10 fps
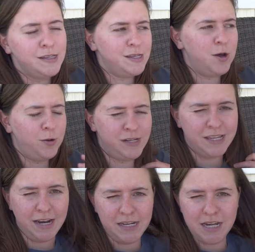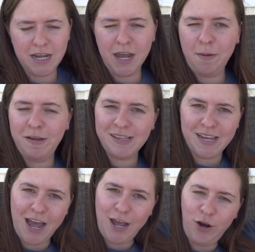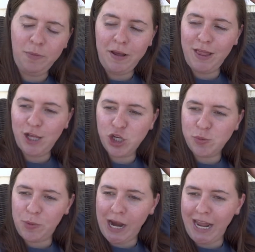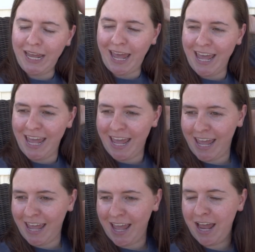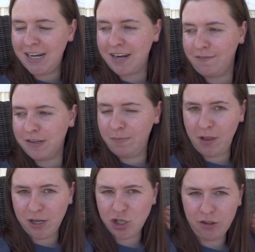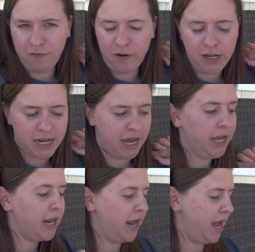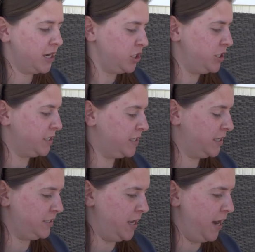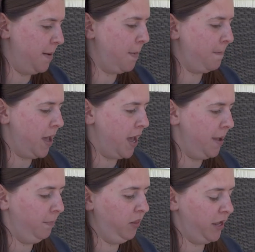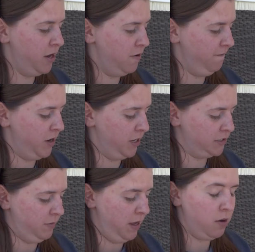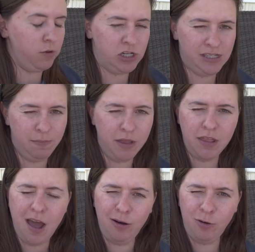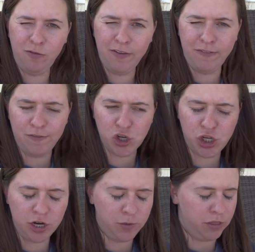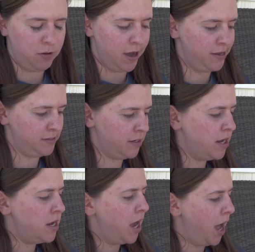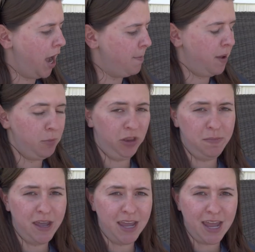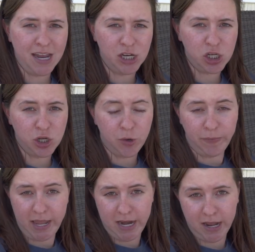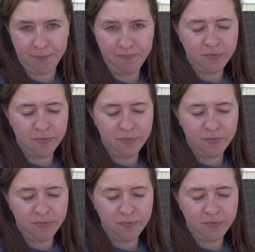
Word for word: So I decided to come outside on my lunch break and have some lunch on the front deck, and I actually just set up my planner for next week, which is something that I don't know if I've ever shared with you guys. Um, I'm really big into planning,